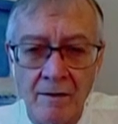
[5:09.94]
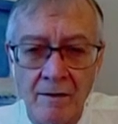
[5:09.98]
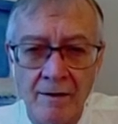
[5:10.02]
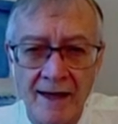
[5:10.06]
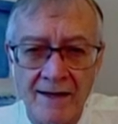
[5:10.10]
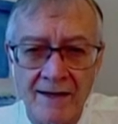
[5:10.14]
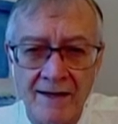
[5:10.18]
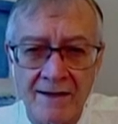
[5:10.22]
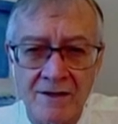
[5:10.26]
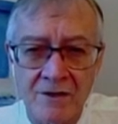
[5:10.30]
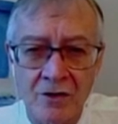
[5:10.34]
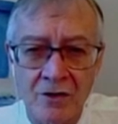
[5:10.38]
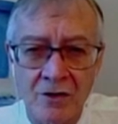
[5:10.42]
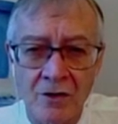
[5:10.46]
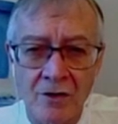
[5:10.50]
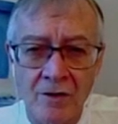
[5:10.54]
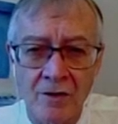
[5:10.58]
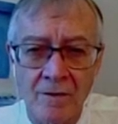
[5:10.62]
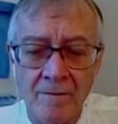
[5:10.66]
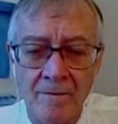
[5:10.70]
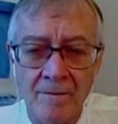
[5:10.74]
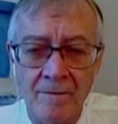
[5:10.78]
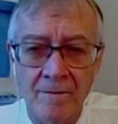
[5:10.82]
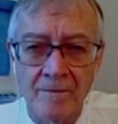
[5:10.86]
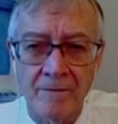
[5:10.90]
that
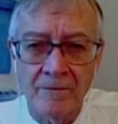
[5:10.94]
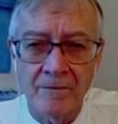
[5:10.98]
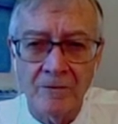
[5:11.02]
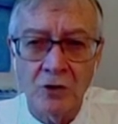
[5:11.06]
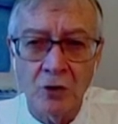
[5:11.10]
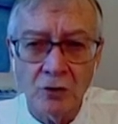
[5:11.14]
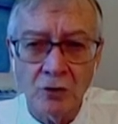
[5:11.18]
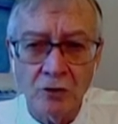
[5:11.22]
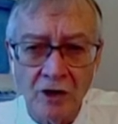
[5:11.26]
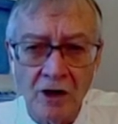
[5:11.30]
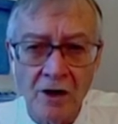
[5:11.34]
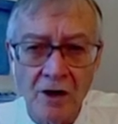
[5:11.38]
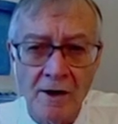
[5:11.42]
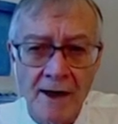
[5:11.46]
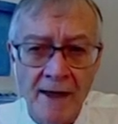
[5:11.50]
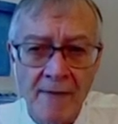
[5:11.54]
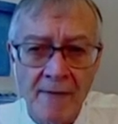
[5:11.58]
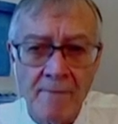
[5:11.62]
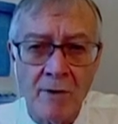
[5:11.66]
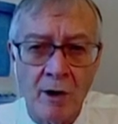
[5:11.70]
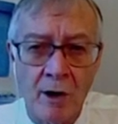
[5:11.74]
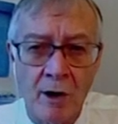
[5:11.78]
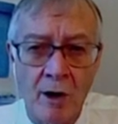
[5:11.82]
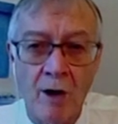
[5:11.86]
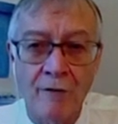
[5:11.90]
the total
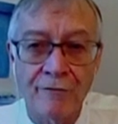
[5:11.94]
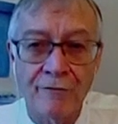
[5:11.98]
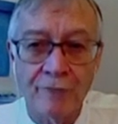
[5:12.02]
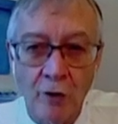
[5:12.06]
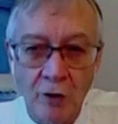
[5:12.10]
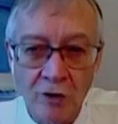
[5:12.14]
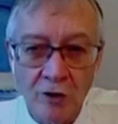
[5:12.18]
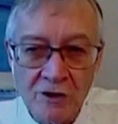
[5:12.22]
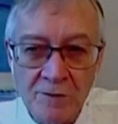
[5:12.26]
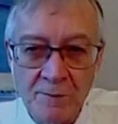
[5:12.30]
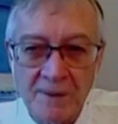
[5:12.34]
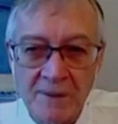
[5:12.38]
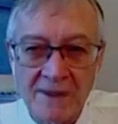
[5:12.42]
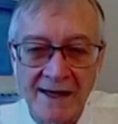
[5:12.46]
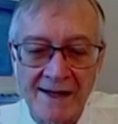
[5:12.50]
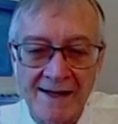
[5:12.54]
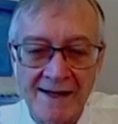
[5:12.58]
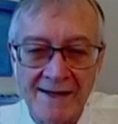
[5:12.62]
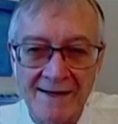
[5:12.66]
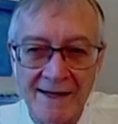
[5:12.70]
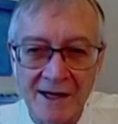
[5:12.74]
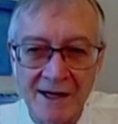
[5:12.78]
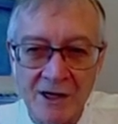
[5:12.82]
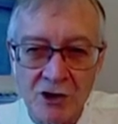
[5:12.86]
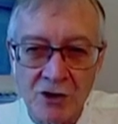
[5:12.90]
number of
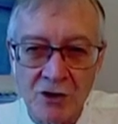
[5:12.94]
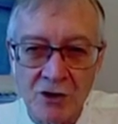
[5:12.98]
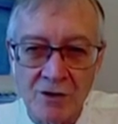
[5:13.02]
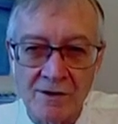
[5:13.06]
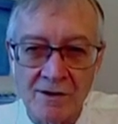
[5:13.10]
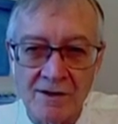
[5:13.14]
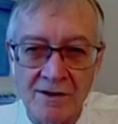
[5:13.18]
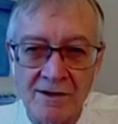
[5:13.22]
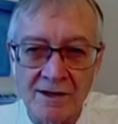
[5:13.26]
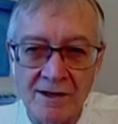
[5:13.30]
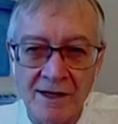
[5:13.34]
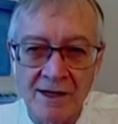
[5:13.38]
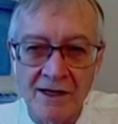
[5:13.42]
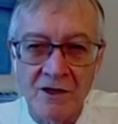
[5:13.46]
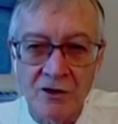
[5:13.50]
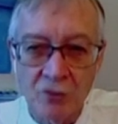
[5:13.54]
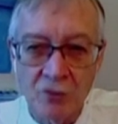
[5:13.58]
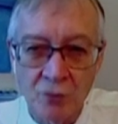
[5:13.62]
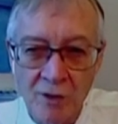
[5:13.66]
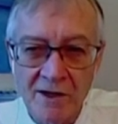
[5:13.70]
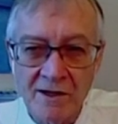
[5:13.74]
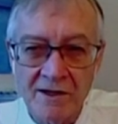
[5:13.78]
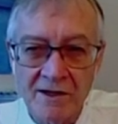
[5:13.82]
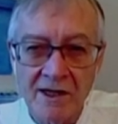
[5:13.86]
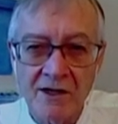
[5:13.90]
hospitalizations in
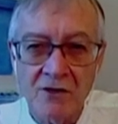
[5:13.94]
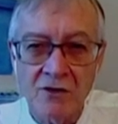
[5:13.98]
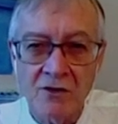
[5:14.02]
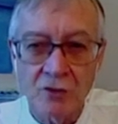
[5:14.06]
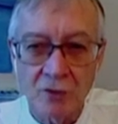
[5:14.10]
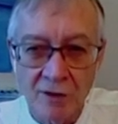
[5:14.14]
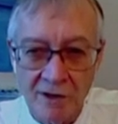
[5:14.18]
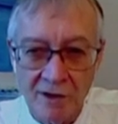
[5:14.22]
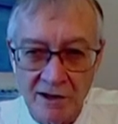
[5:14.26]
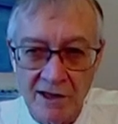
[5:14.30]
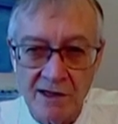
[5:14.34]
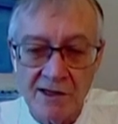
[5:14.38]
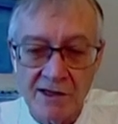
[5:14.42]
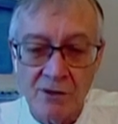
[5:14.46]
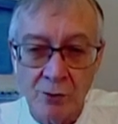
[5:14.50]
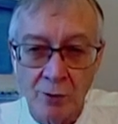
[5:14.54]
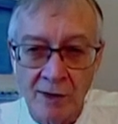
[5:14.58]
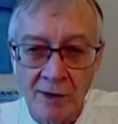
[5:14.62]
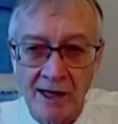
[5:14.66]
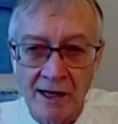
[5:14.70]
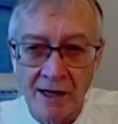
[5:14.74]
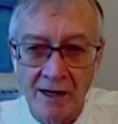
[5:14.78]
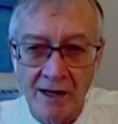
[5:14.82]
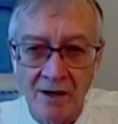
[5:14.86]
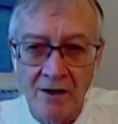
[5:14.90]

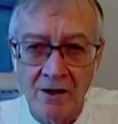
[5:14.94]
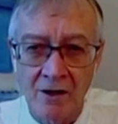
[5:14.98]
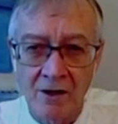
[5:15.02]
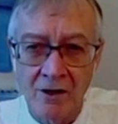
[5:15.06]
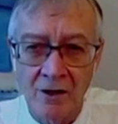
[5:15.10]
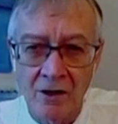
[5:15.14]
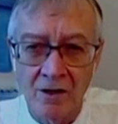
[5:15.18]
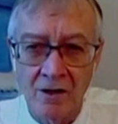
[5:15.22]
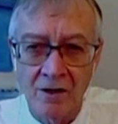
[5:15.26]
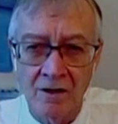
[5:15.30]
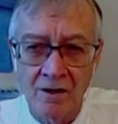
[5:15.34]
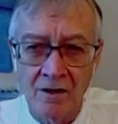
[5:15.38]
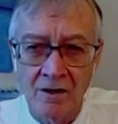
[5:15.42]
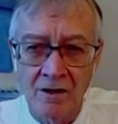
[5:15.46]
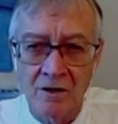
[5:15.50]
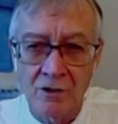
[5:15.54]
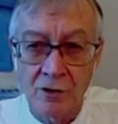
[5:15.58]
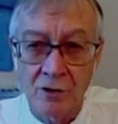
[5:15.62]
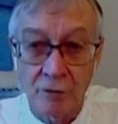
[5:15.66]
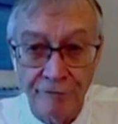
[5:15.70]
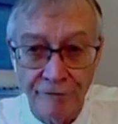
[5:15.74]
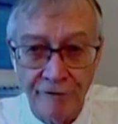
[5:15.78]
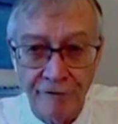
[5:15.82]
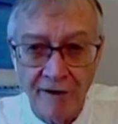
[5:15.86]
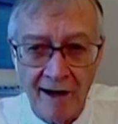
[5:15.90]
2023
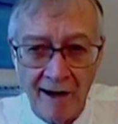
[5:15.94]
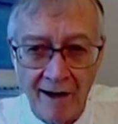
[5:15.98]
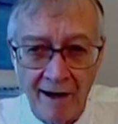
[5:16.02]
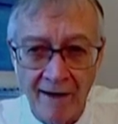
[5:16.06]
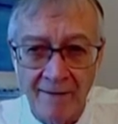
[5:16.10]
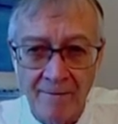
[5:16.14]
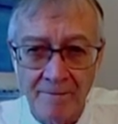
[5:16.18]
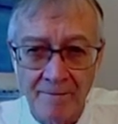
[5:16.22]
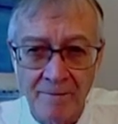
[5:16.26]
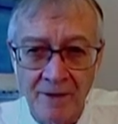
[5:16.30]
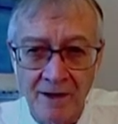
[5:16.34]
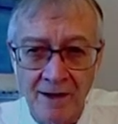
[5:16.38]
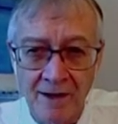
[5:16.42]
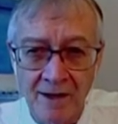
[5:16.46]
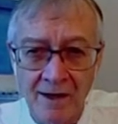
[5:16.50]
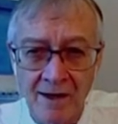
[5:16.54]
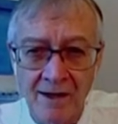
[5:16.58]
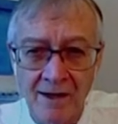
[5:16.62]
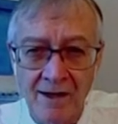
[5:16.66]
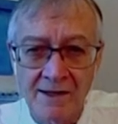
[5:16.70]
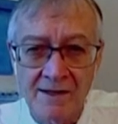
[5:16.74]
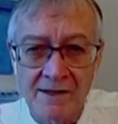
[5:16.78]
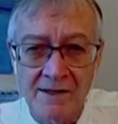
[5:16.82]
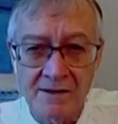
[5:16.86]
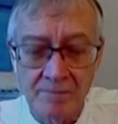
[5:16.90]
so far
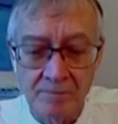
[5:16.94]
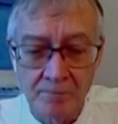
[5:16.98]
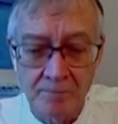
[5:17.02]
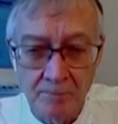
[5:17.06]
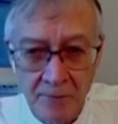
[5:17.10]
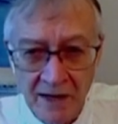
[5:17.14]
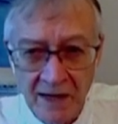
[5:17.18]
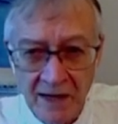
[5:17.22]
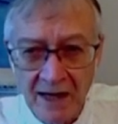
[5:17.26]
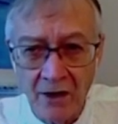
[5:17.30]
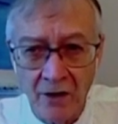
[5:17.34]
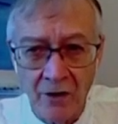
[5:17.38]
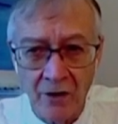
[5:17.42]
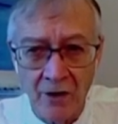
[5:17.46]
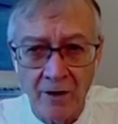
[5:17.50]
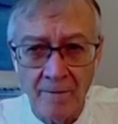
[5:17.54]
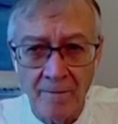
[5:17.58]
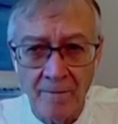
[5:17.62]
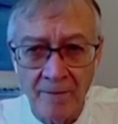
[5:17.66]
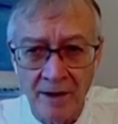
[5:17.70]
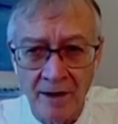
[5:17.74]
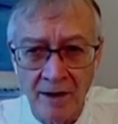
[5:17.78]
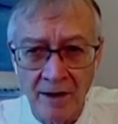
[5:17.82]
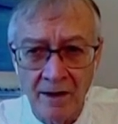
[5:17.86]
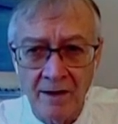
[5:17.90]
is bigger
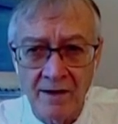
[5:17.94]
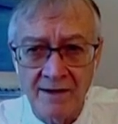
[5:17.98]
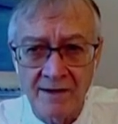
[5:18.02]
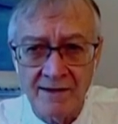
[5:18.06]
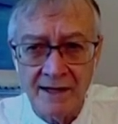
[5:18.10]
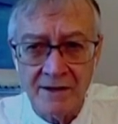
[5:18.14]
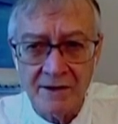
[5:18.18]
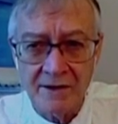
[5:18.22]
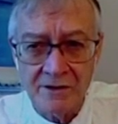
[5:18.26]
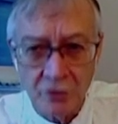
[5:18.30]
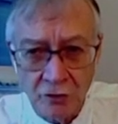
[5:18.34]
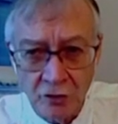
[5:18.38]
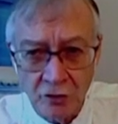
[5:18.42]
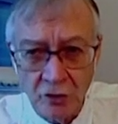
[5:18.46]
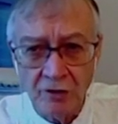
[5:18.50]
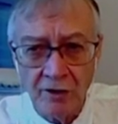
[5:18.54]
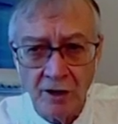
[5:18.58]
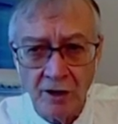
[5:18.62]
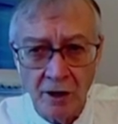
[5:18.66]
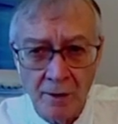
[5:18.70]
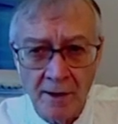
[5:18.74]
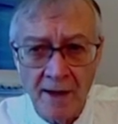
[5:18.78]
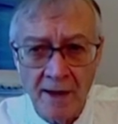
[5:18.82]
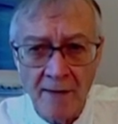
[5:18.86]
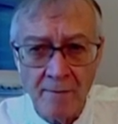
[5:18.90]
than the
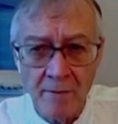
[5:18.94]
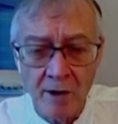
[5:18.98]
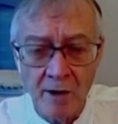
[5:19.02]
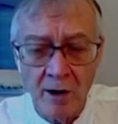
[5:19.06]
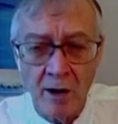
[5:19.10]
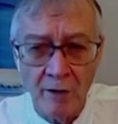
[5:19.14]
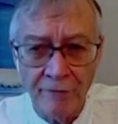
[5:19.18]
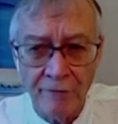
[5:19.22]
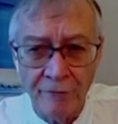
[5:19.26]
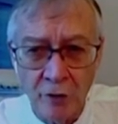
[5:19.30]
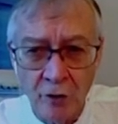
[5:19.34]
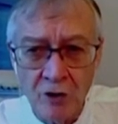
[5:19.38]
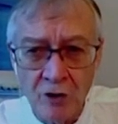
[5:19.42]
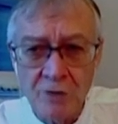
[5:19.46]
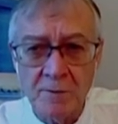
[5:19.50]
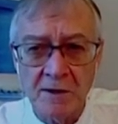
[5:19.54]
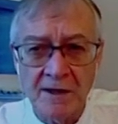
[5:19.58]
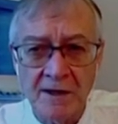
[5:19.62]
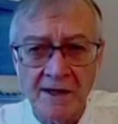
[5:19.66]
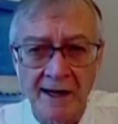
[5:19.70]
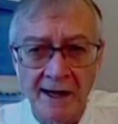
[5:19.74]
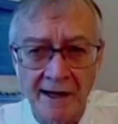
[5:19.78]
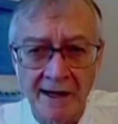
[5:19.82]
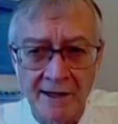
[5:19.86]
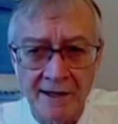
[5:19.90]
total number of
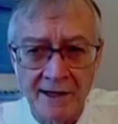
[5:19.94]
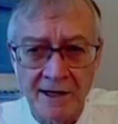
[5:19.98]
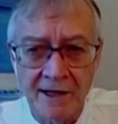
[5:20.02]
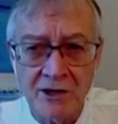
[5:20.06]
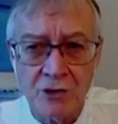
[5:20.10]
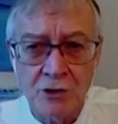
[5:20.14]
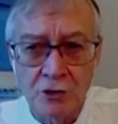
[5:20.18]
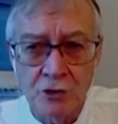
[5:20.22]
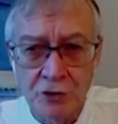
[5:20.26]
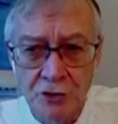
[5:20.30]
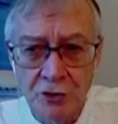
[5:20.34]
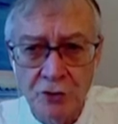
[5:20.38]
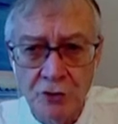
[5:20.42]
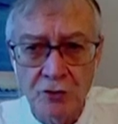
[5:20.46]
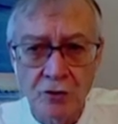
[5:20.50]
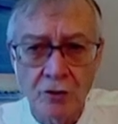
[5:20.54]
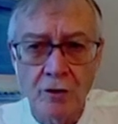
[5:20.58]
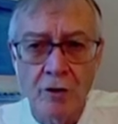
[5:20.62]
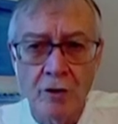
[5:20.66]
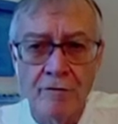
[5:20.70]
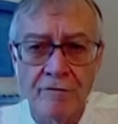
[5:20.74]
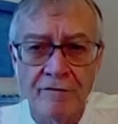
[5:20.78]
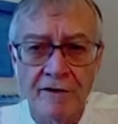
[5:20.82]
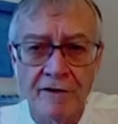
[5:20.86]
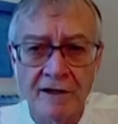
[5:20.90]
hospitalizations due to
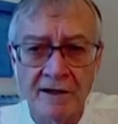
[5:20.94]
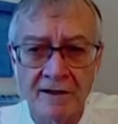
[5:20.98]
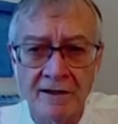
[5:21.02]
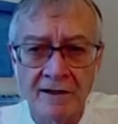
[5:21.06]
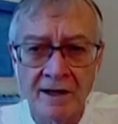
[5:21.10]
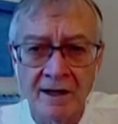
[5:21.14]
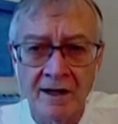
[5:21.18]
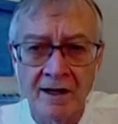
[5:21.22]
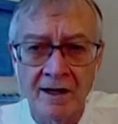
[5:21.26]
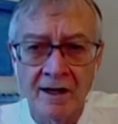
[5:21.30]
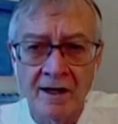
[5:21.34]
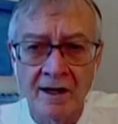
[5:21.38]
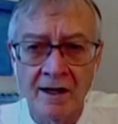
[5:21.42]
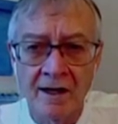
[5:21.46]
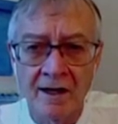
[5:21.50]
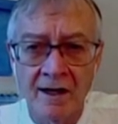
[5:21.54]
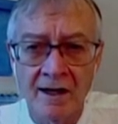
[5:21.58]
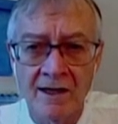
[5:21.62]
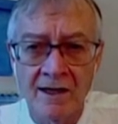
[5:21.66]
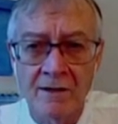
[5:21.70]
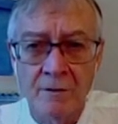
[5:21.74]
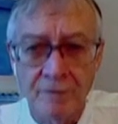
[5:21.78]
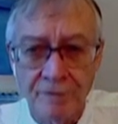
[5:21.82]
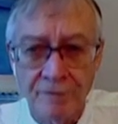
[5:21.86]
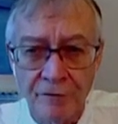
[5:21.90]
COVID
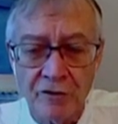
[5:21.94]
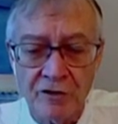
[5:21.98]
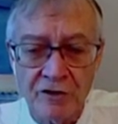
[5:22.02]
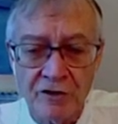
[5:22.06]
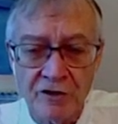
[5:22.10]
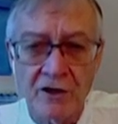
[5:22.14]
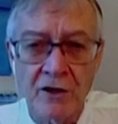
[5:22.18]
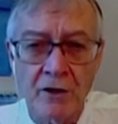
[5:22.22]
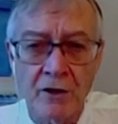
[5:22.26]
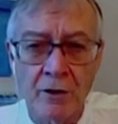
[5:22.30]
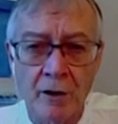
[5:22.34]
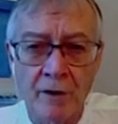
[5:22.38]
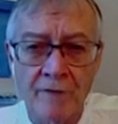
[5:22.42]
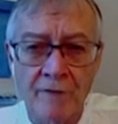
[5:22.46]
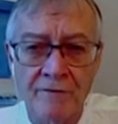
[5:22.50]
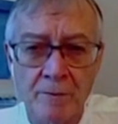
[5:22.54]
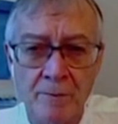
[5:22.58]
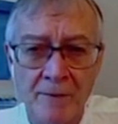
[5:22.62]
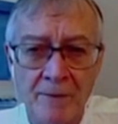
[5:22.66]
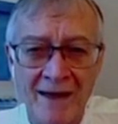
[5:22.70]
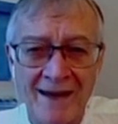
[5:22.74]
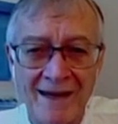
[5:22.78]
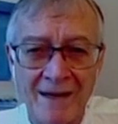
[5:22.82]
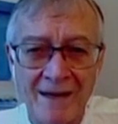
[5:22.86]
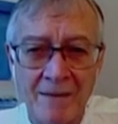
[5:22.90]
in the first year of
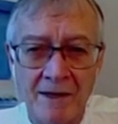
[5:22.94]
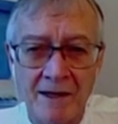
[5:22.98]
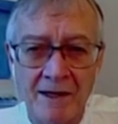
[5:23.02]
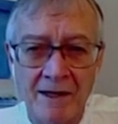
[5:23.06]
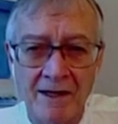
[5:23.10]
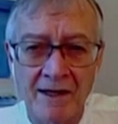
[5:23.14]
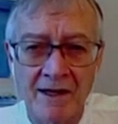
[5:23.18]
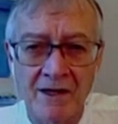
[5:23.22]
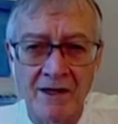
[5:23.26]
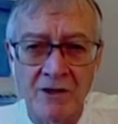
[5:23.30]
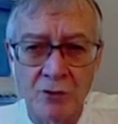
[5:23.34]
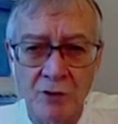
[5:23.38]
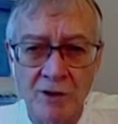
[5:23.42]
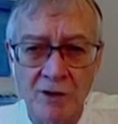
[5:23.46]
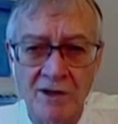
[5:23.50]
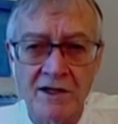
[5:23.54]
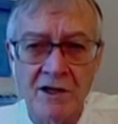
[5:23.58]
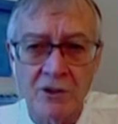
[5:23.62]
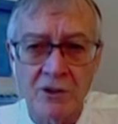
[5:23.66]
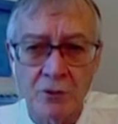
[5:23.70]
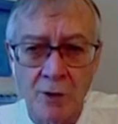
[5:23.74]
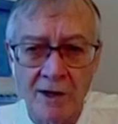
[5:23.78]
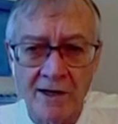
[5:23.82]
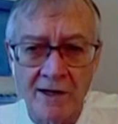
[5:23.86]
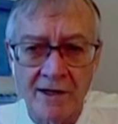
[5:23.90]
the pandemic in
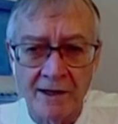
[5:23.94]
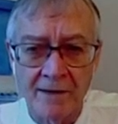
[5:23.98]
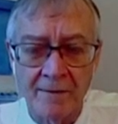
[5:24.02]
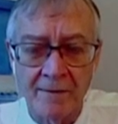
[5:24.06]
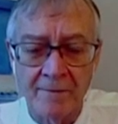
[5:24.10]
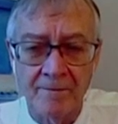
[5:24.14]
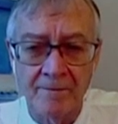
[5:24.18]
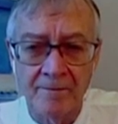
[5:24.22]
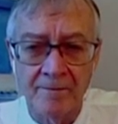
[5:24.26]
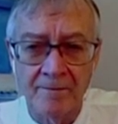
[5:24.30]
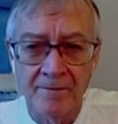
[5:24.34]
2020.